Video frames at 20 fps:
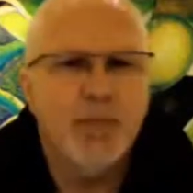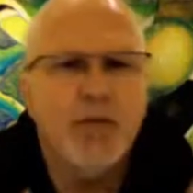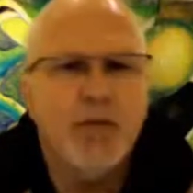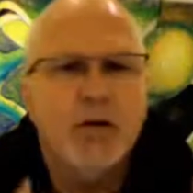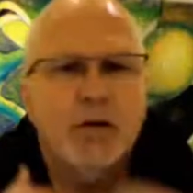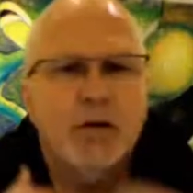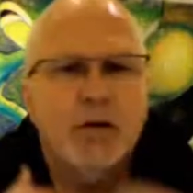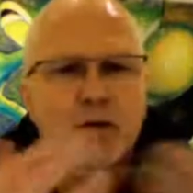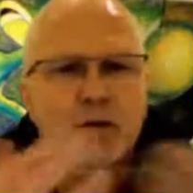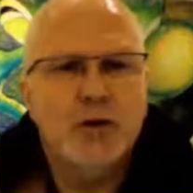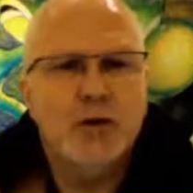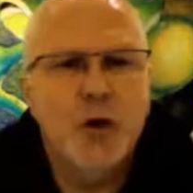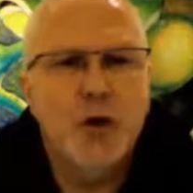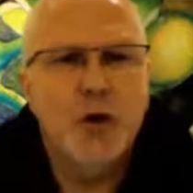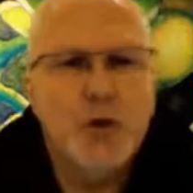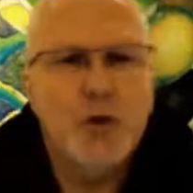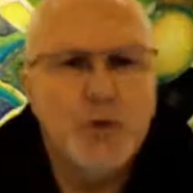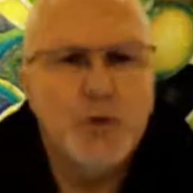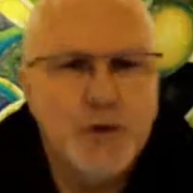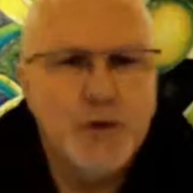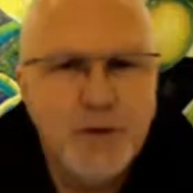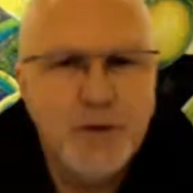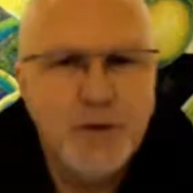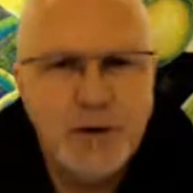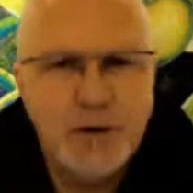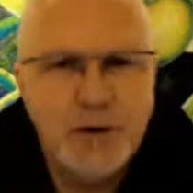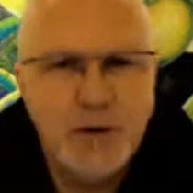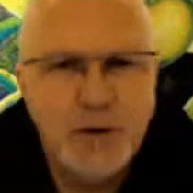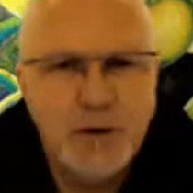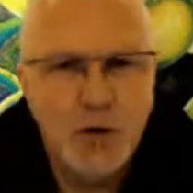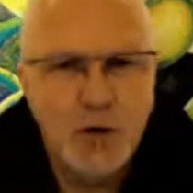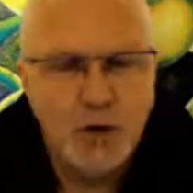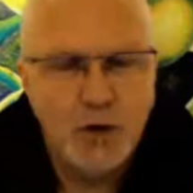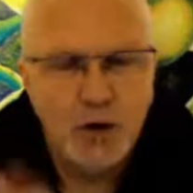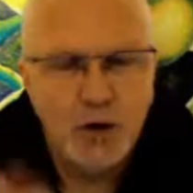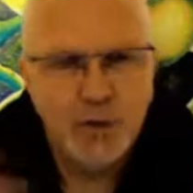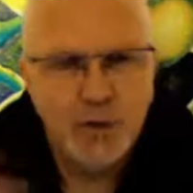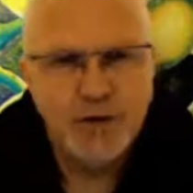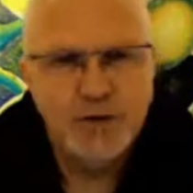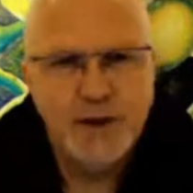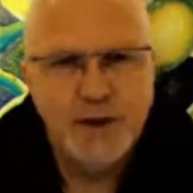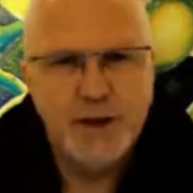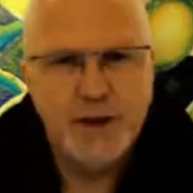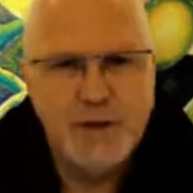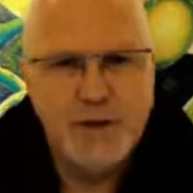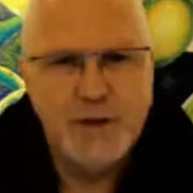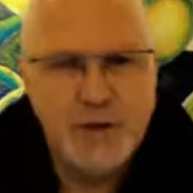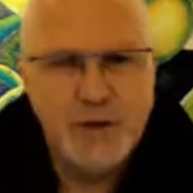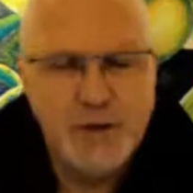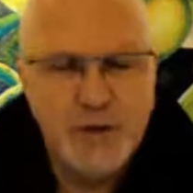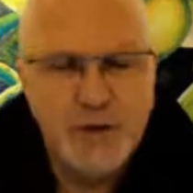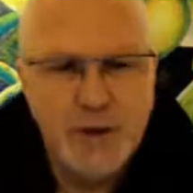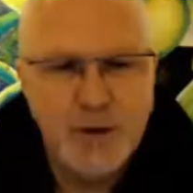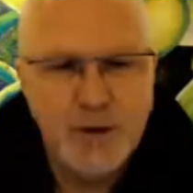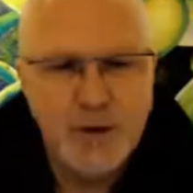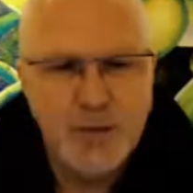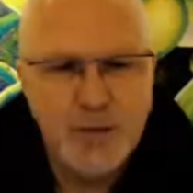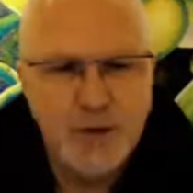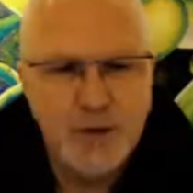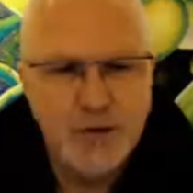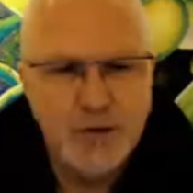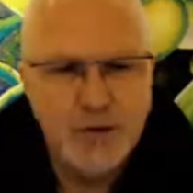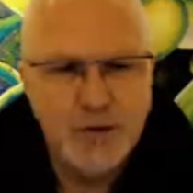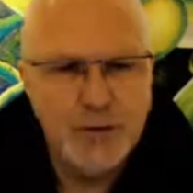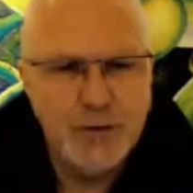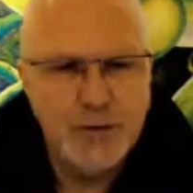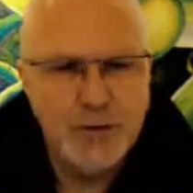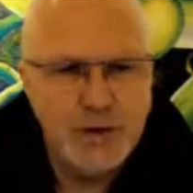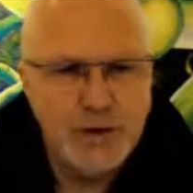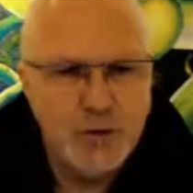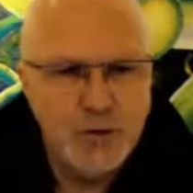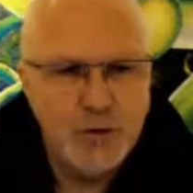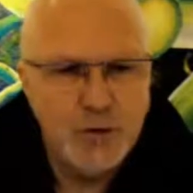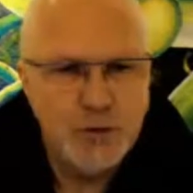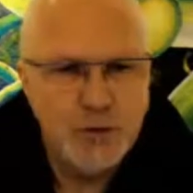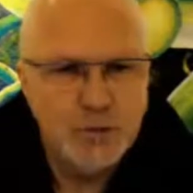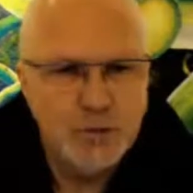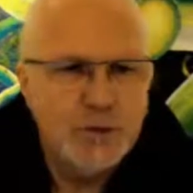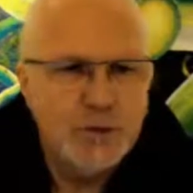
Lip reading: of your goals, to think goal-orientated, to think positively, to